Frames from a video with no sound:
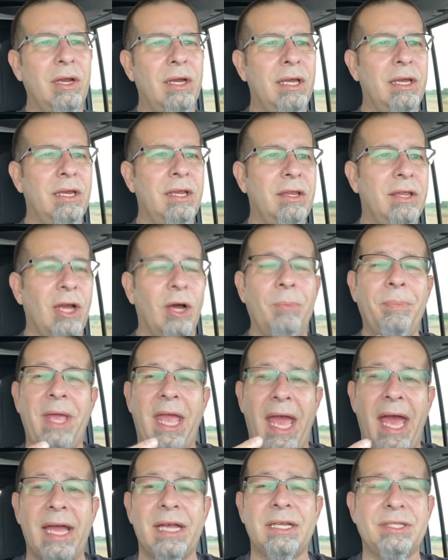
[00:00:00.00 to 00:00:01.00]
and they'll
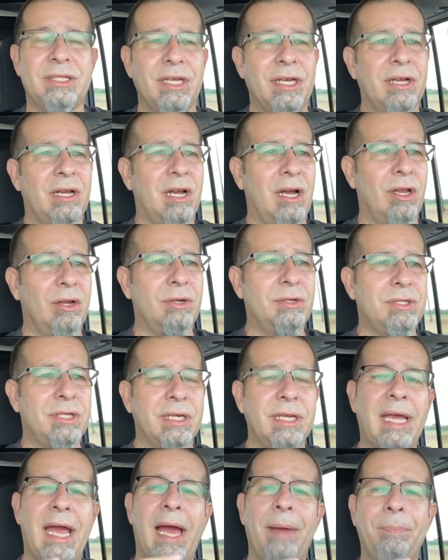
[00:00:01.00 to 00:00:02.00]
be accent colors
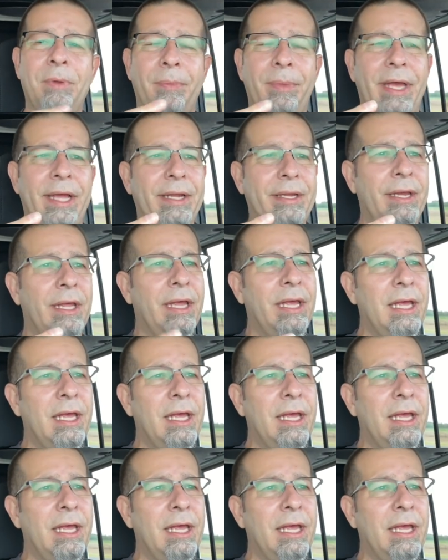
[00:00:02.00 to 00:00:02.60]
and complement,